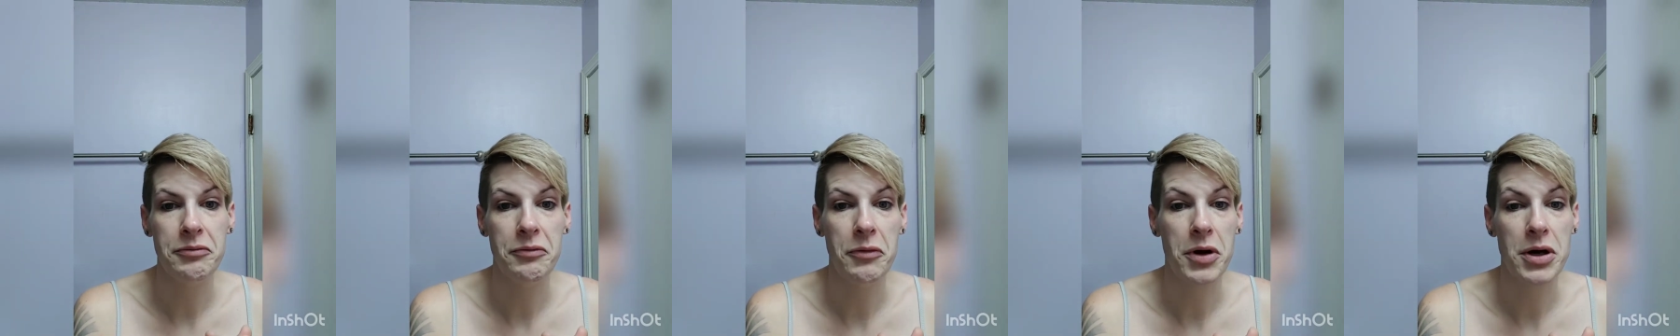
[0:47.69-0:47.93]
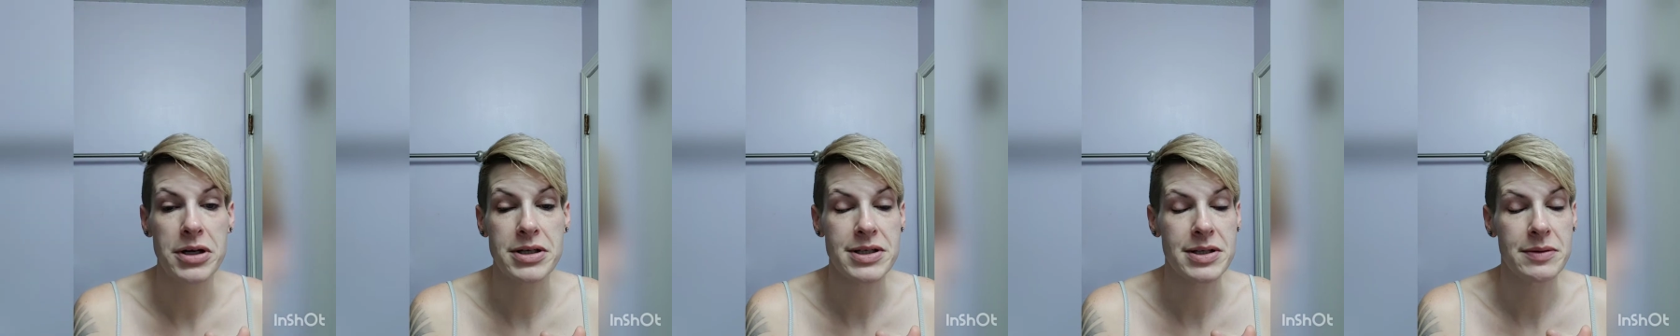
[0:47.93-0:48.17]

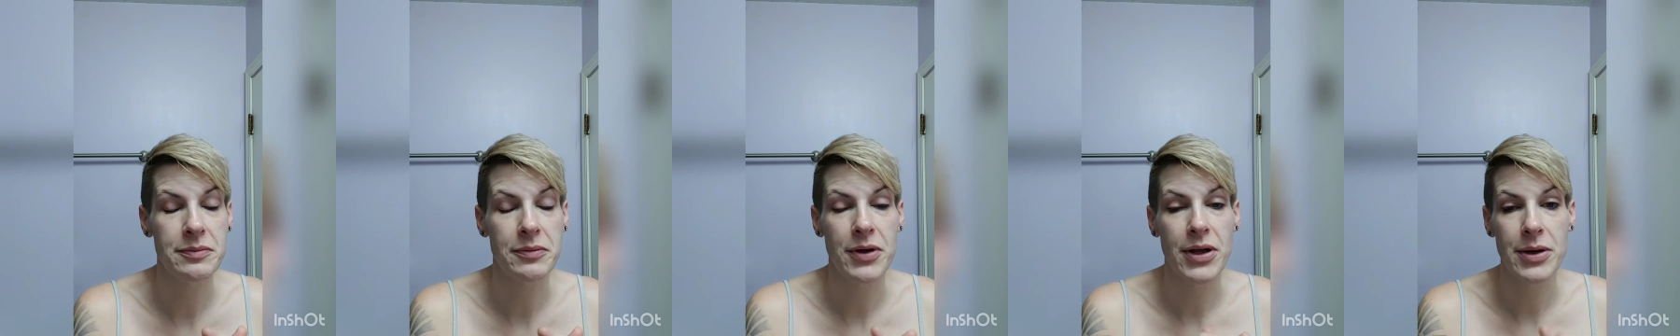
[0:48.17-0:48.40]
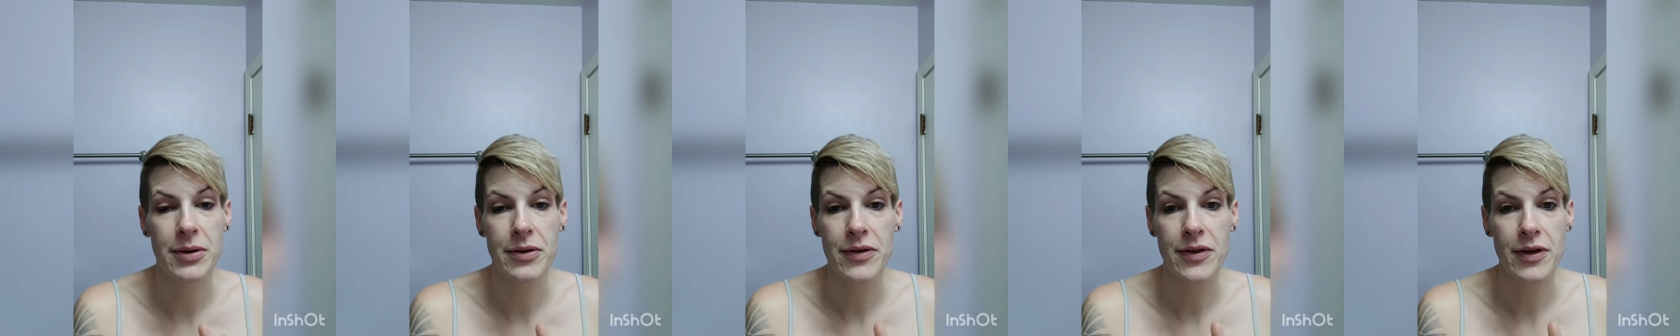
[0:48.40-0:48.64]
works and
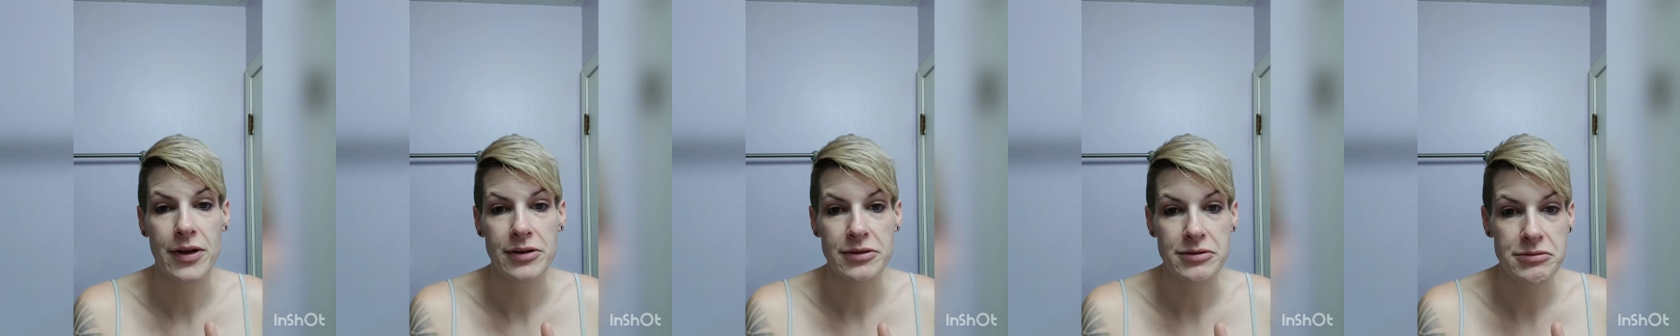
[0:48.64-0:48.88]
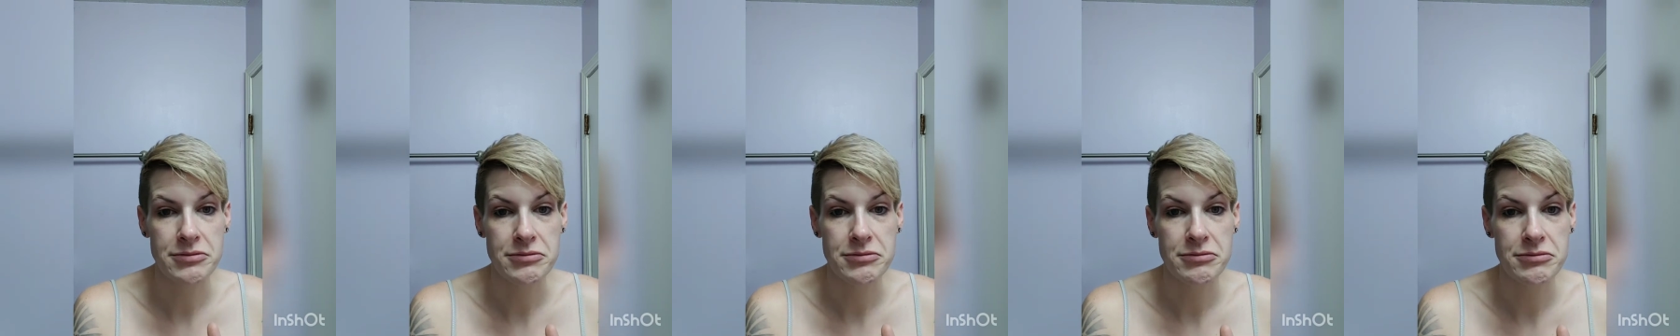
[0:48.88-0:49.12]
play with it
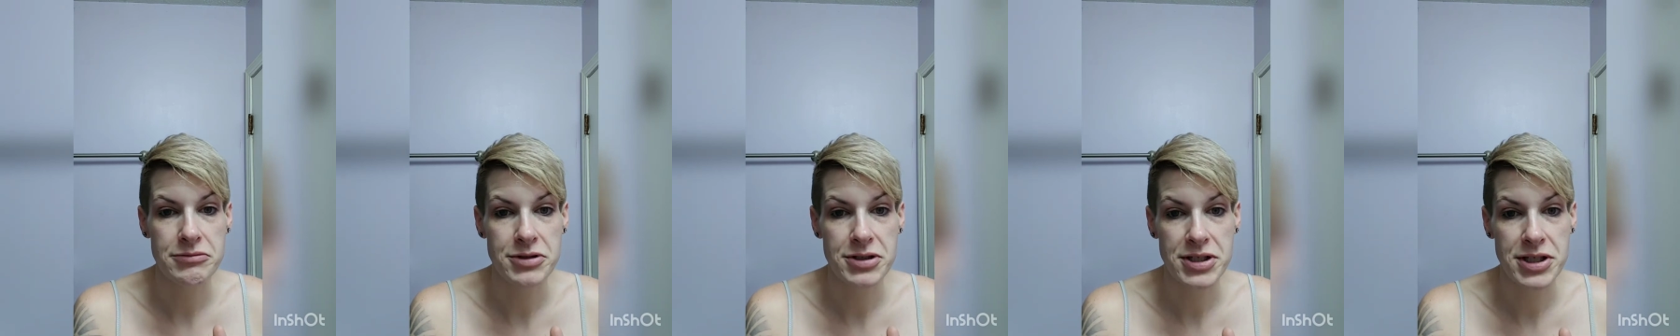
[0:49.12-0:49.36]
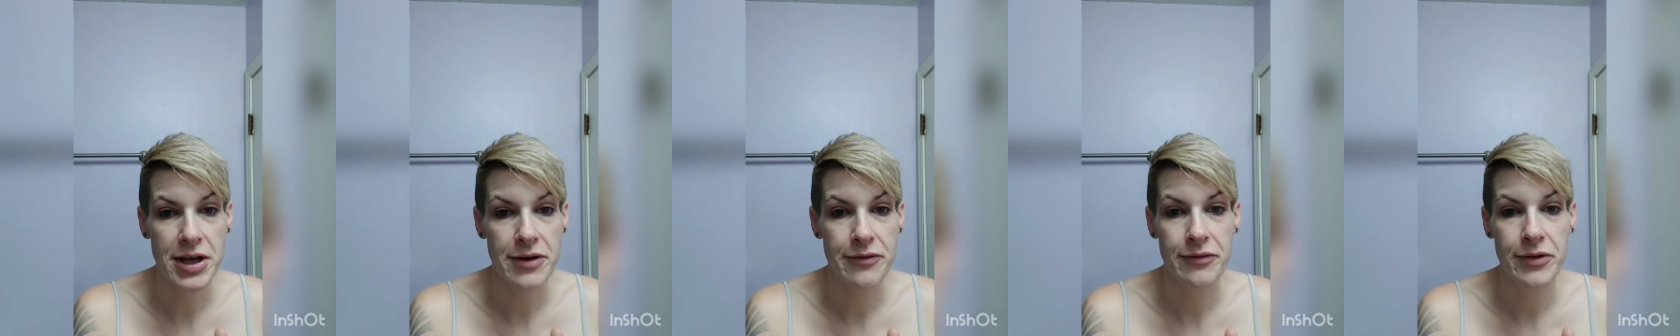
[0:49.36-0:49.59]
and
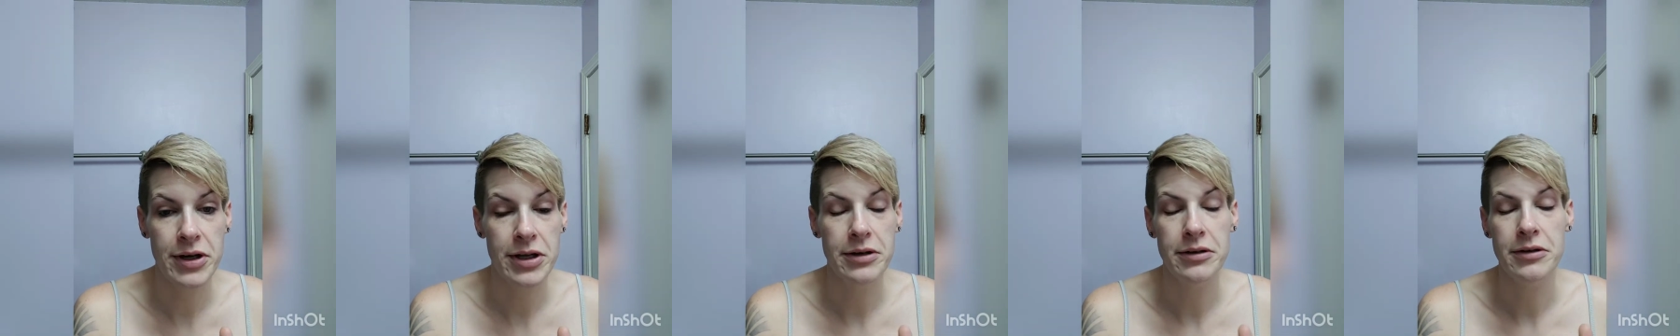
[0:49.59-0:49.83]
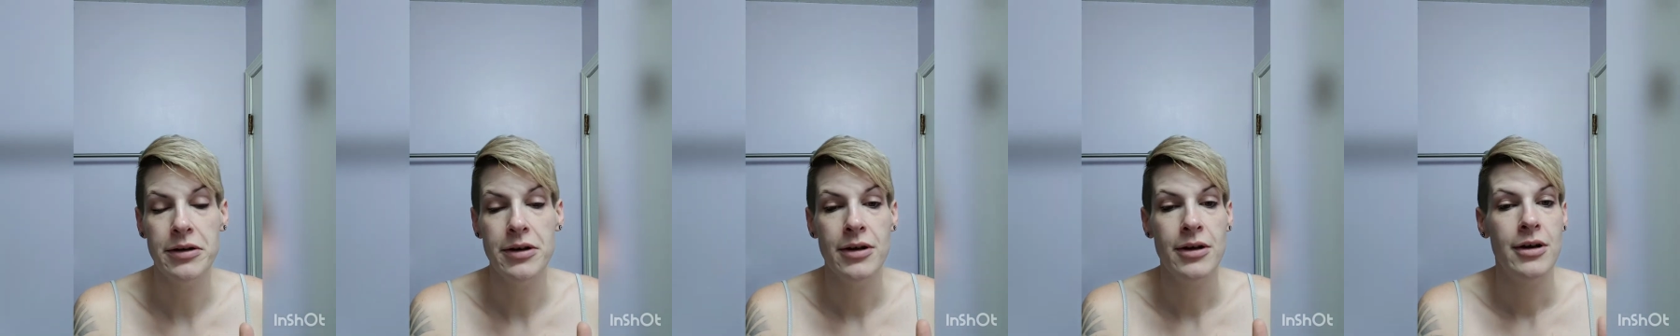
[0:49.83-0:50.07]
just have fun.